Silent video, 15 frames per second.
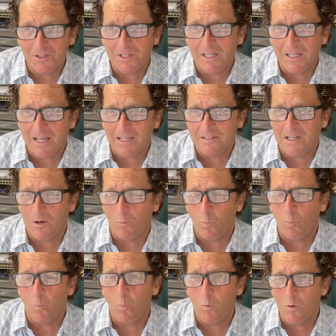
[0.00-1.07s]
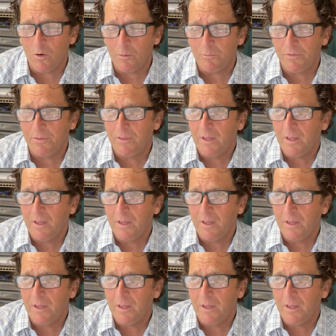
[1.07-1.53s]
It has that warmth,